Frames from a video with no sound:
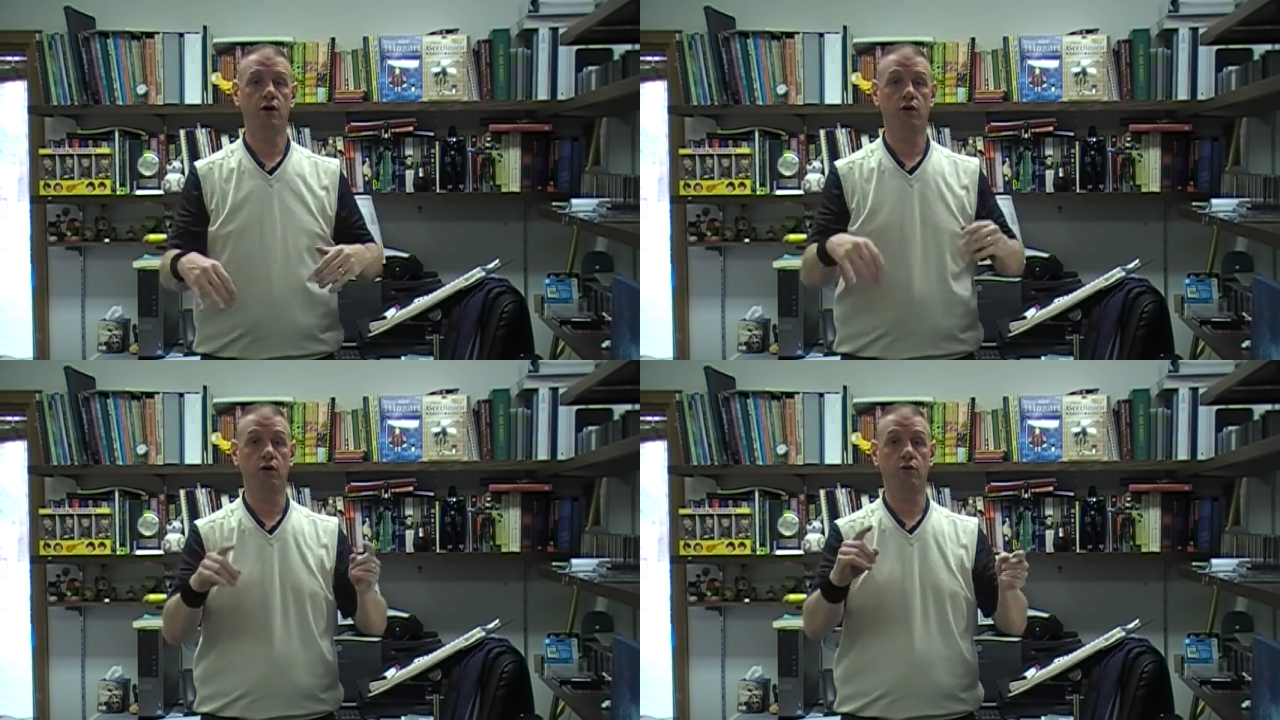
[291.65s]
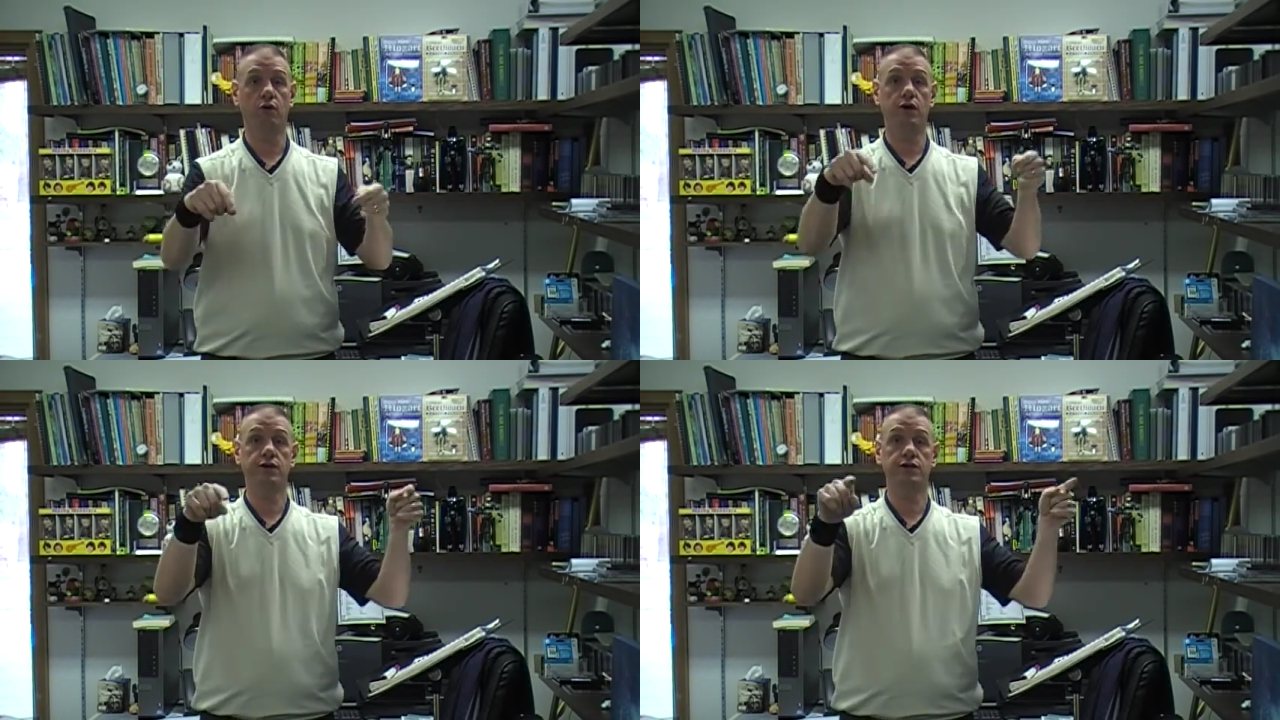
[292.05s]
or
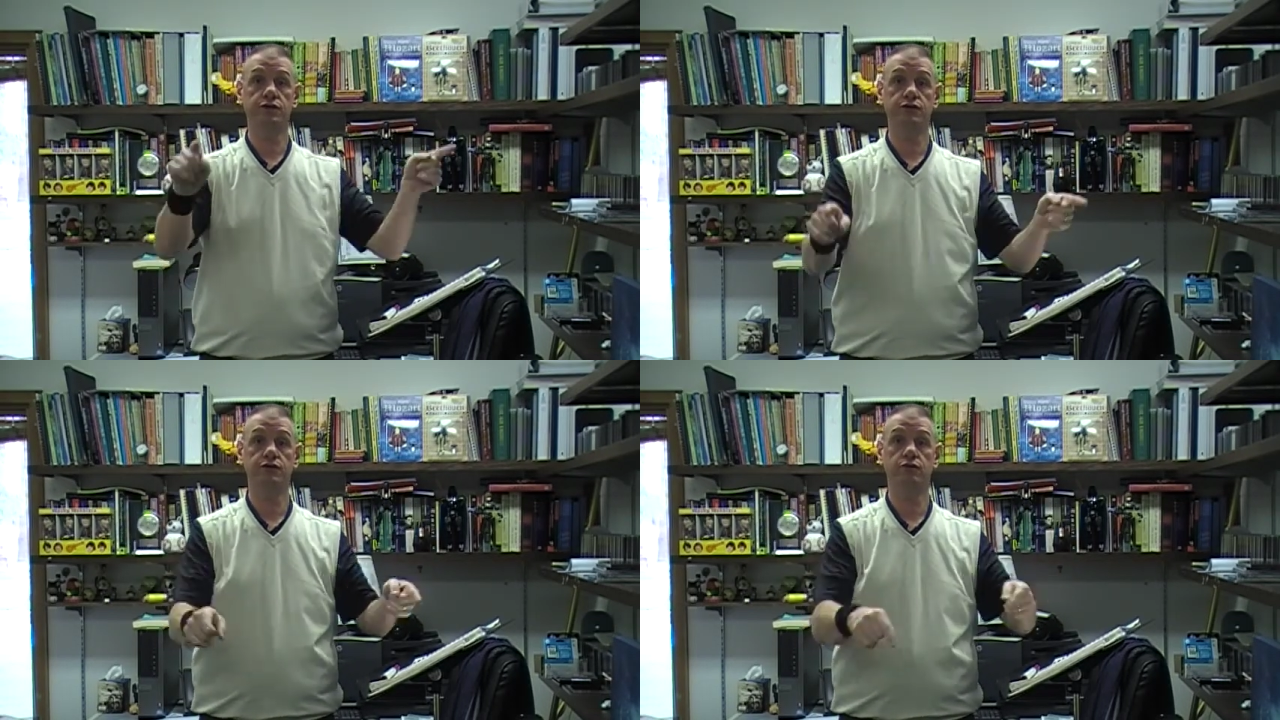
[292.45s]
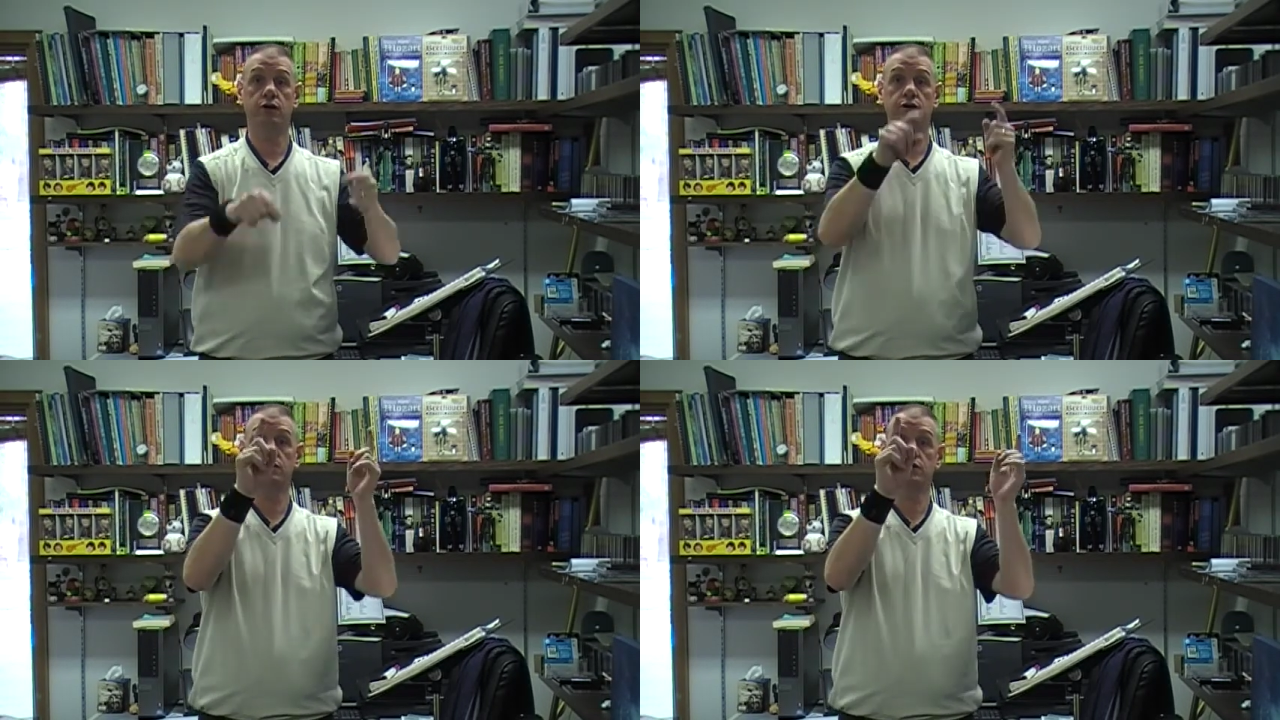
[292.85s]
1, 2,
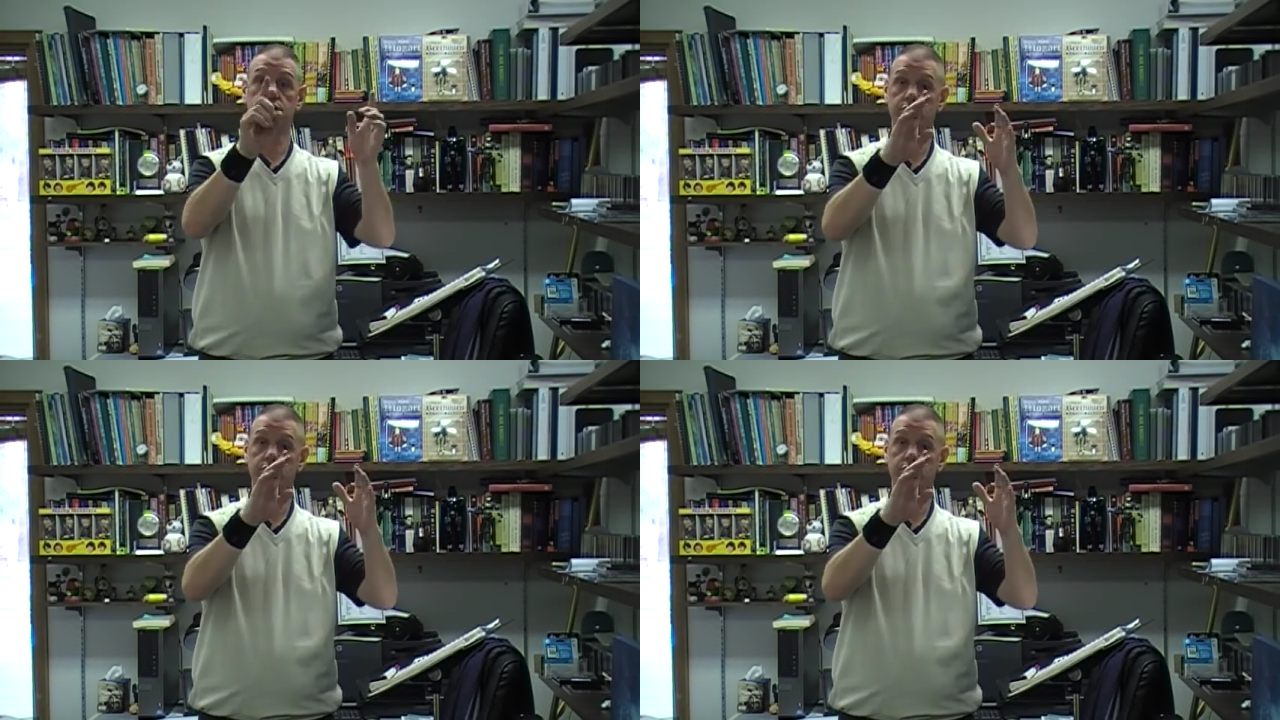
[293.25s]
1, because you